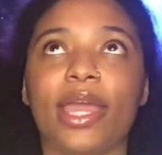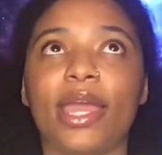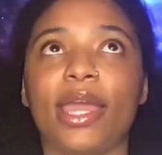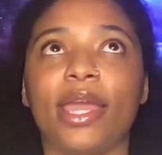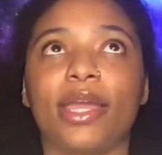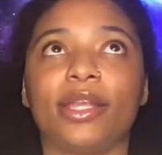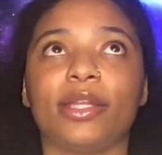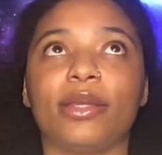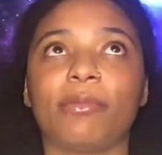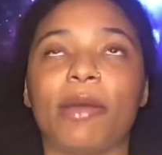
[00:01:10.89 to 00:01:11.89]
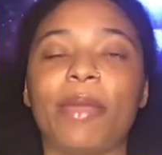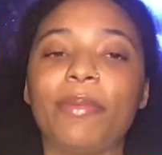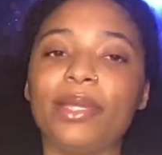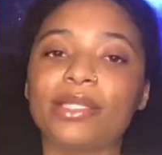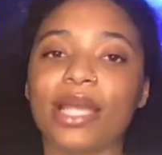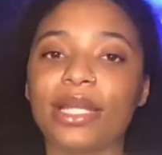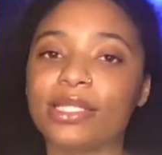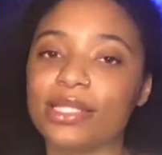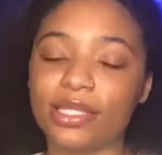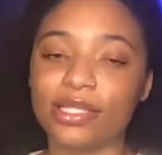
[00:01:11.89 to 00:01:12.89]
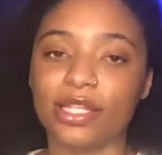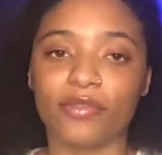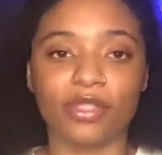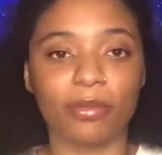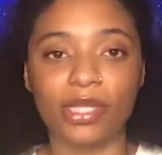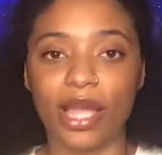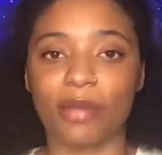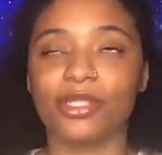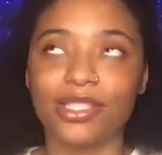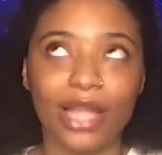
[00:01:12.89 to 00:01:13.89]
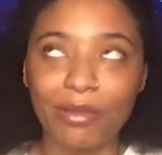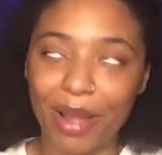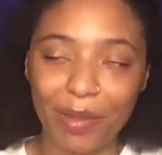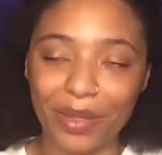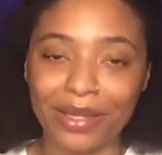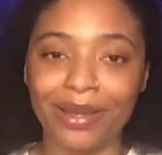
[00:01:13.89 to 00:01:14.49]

and my baby is kind of sensitive sometimes. She's like mommy.